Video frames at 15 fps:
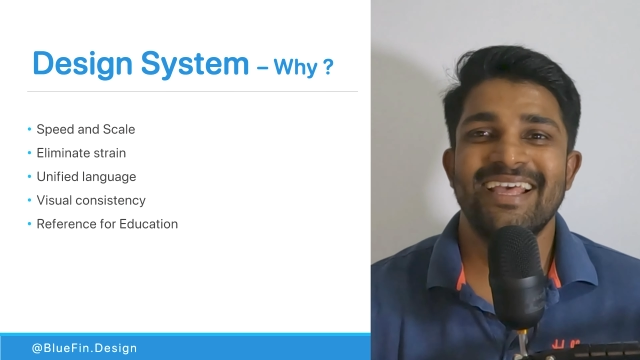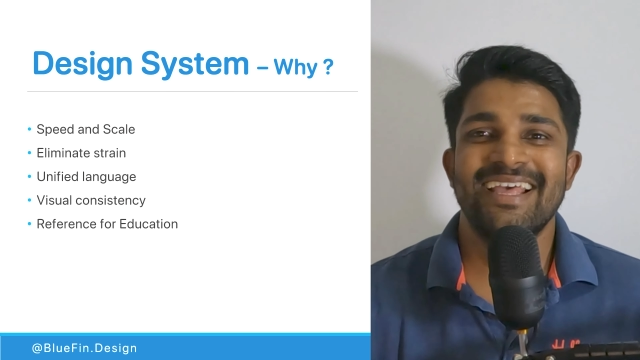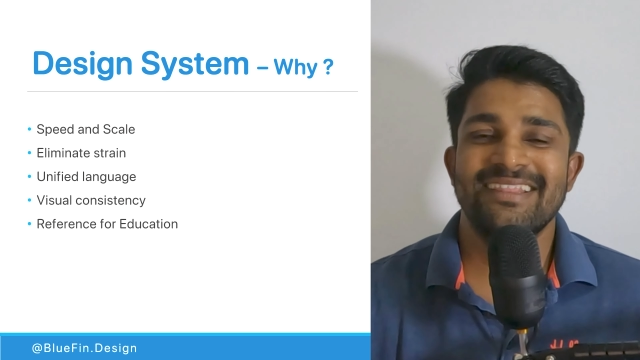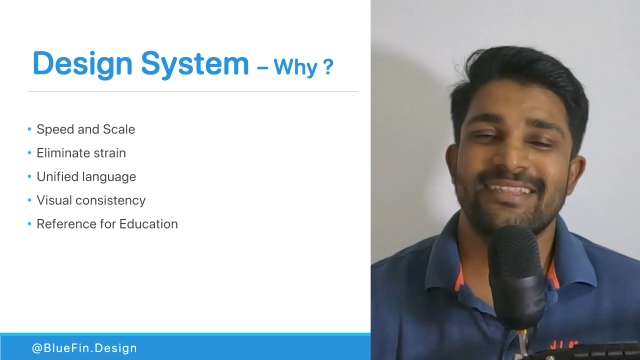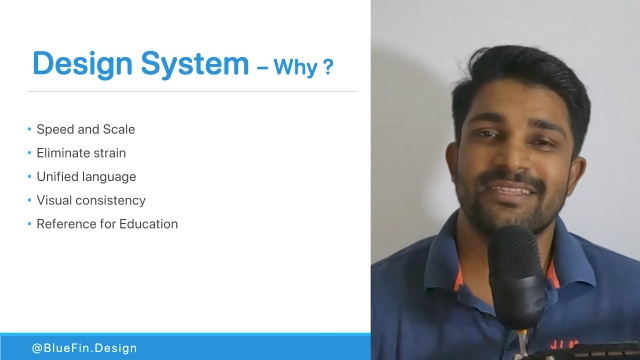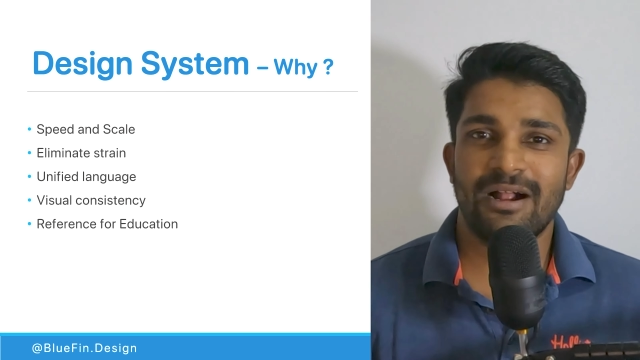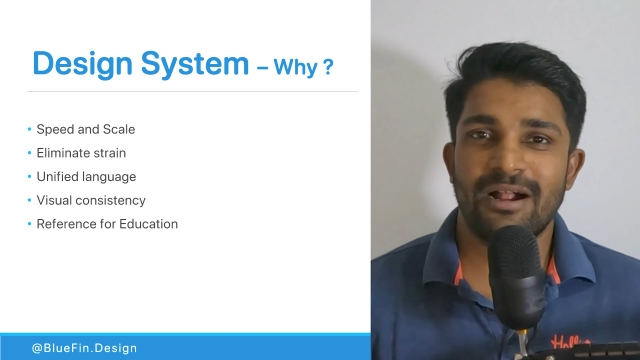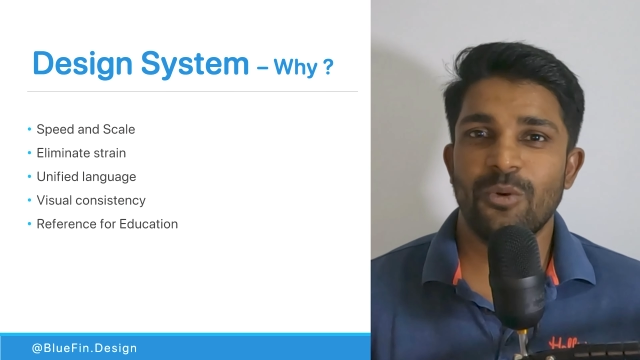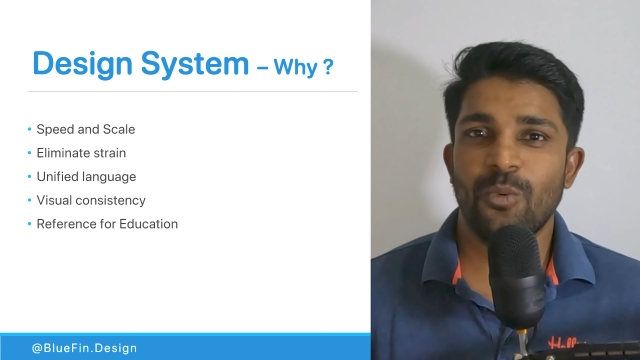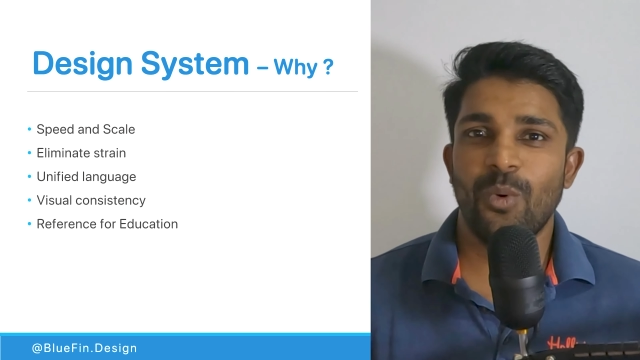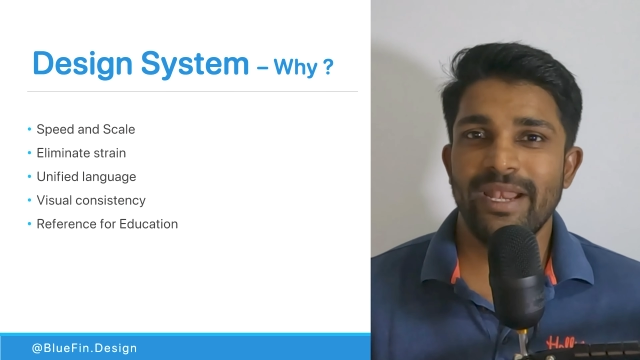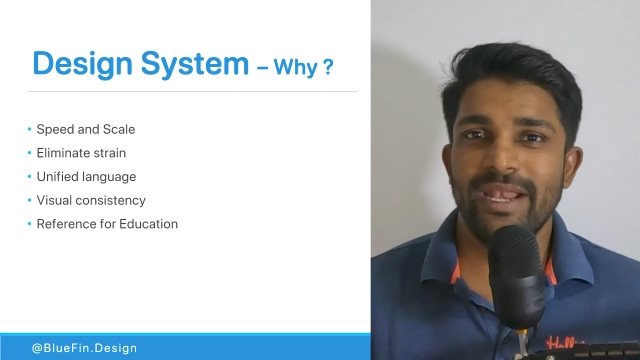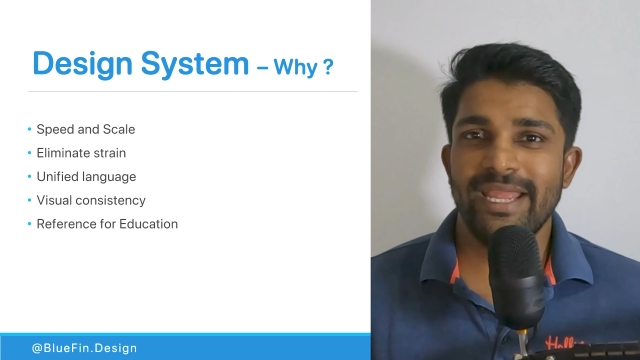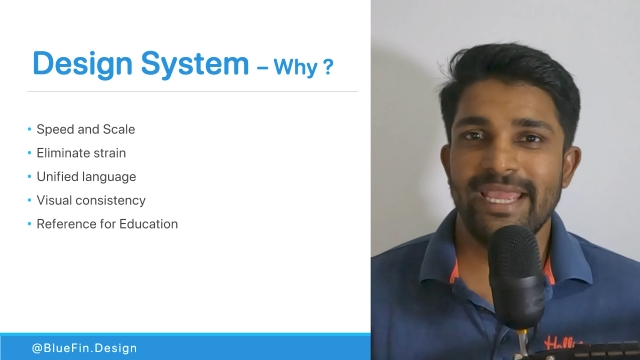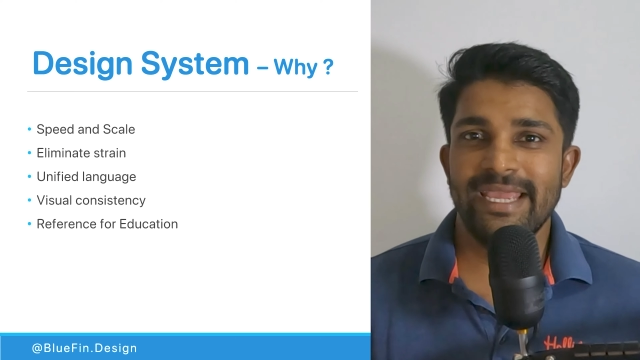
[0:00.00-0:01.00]
The third
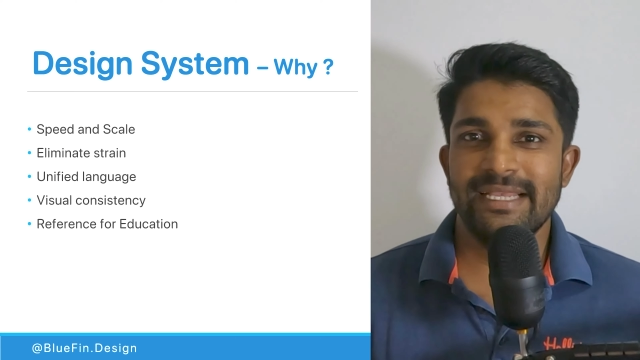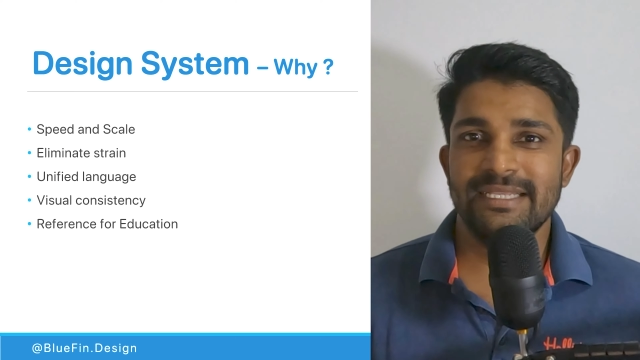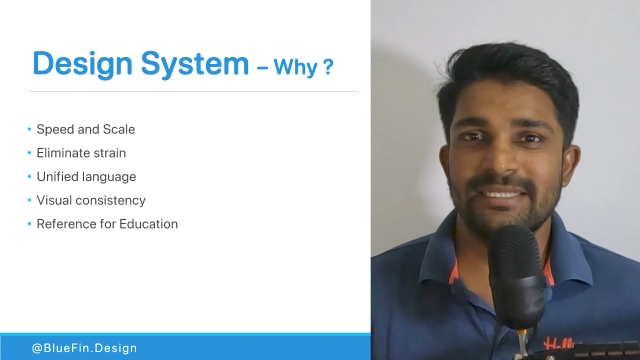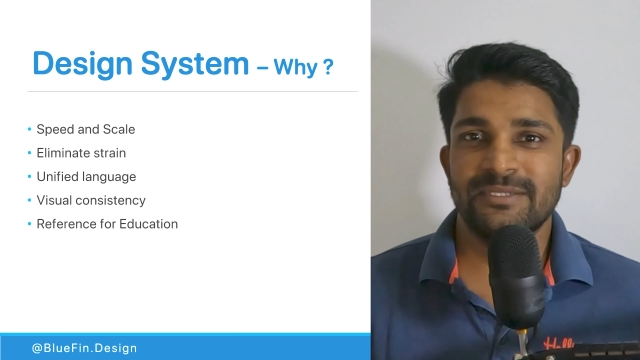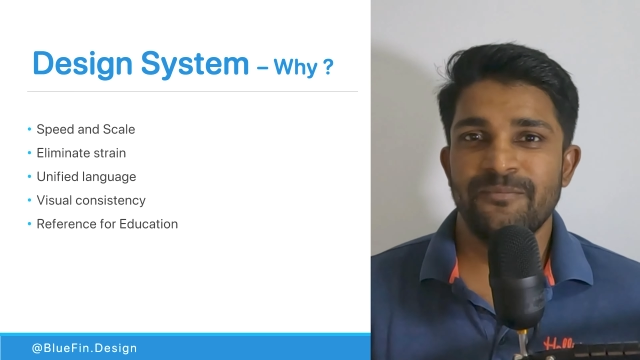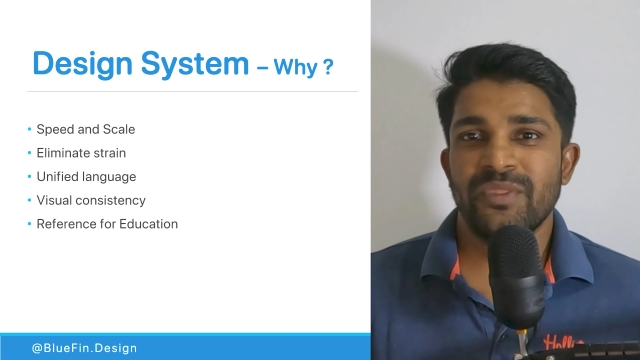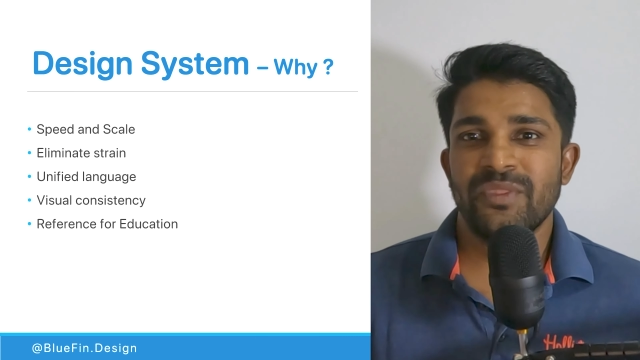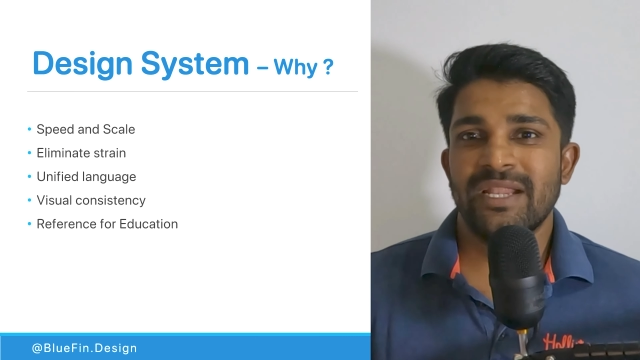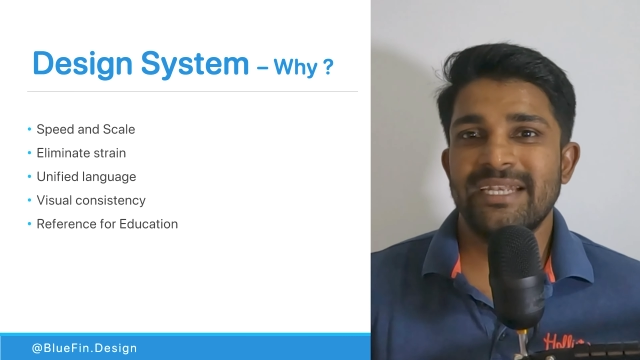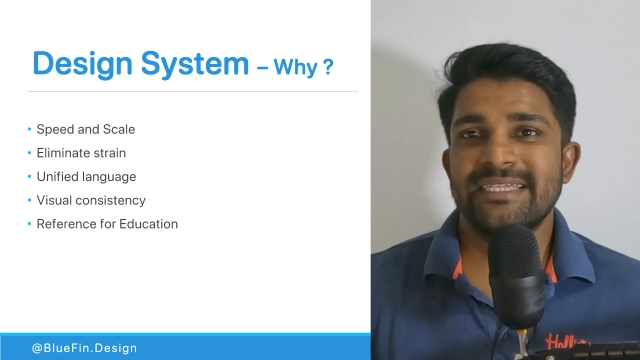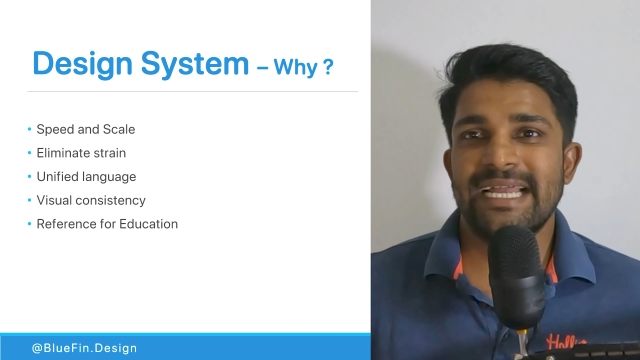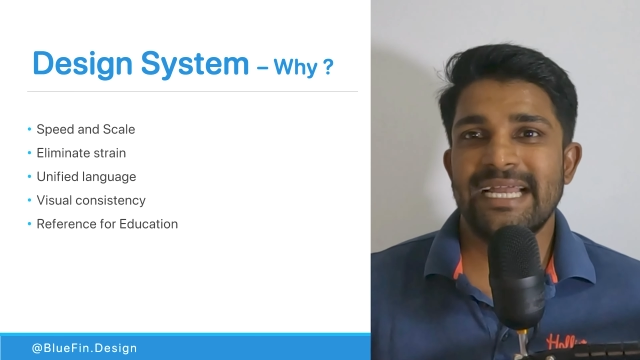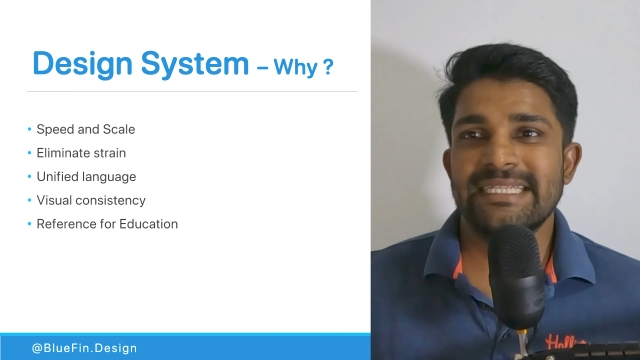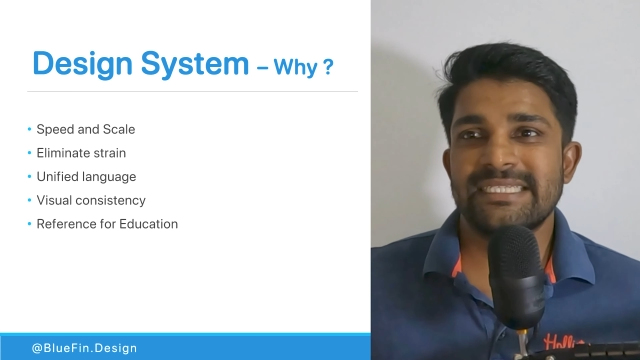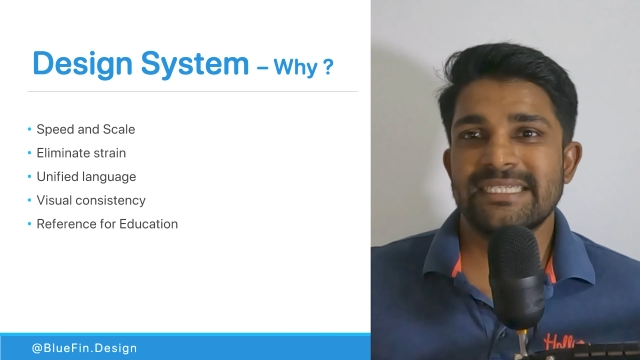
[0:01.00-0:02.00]
one is
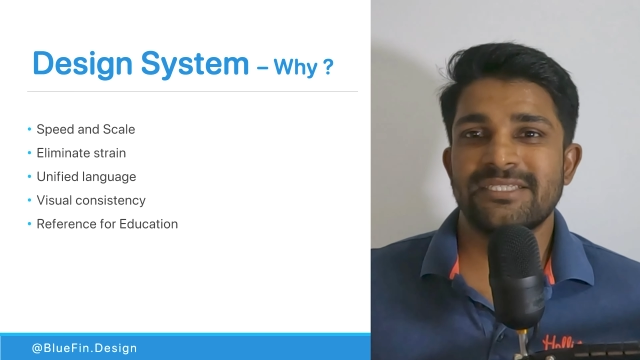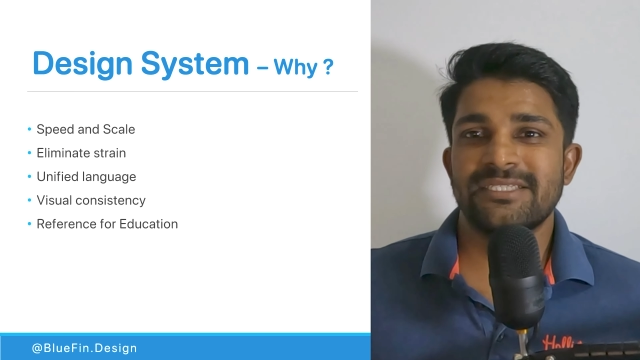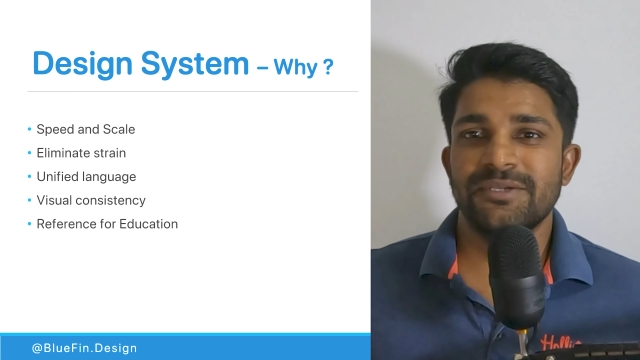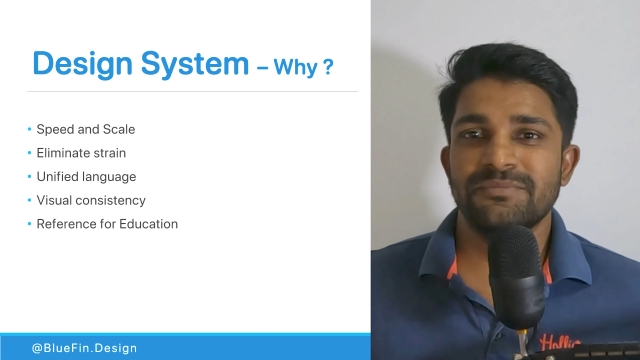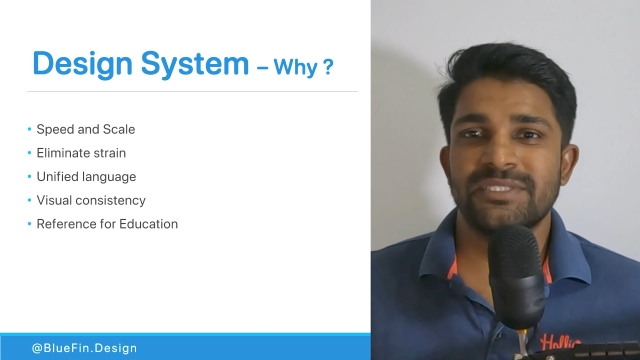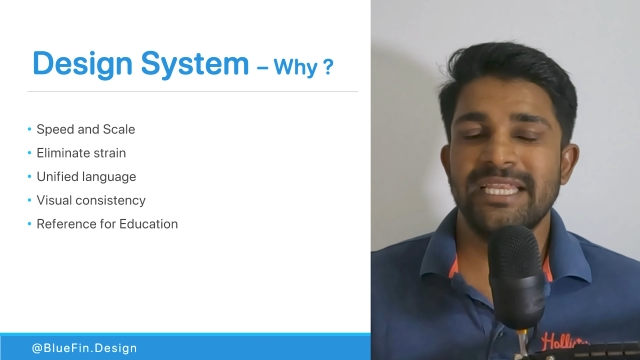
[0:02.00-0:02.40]
design systems